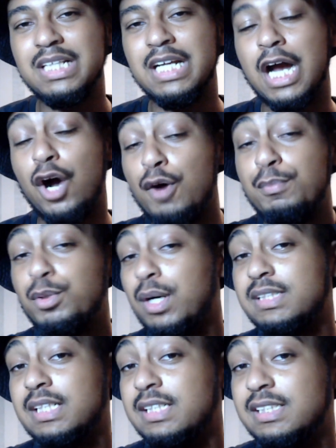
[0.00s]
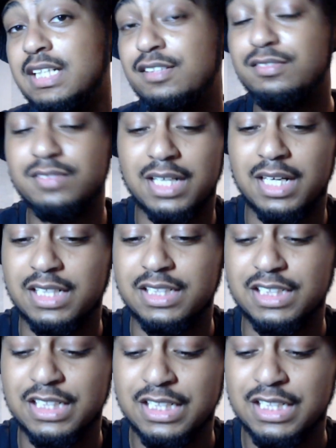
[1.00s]
I hope you are staying safe, and
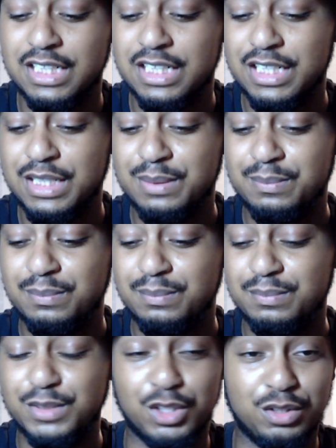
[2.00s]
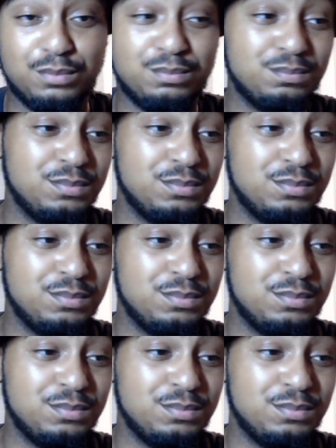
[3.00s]
you know,